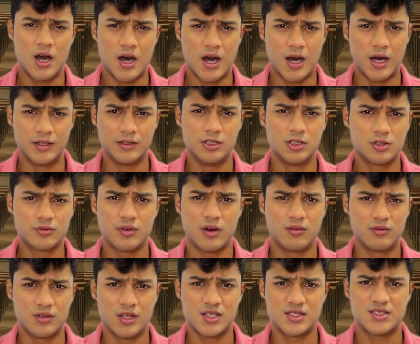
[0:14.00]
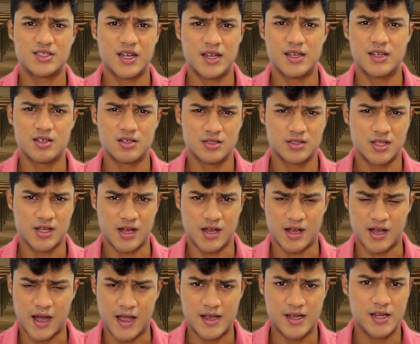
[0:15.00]
Others found their centers
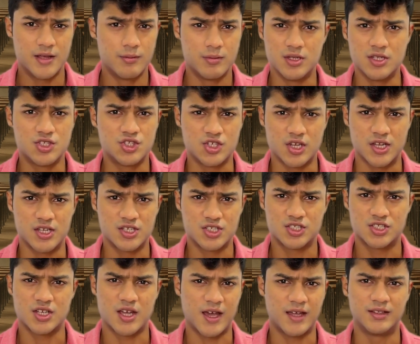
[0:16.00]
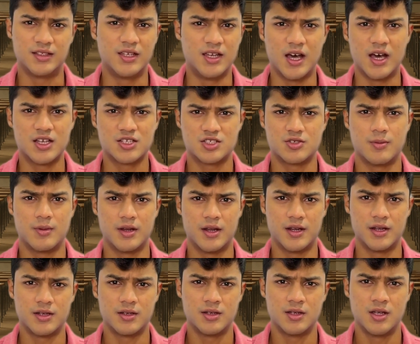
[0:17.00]
randomly changed at the last
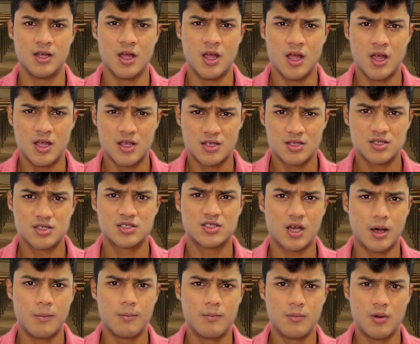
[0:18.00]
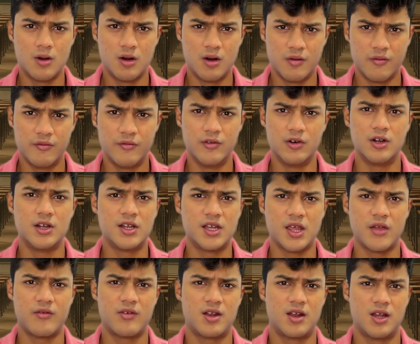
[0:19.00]
minute. Some weren't
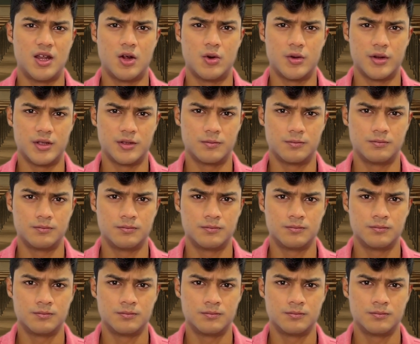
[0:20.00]
even allowed in.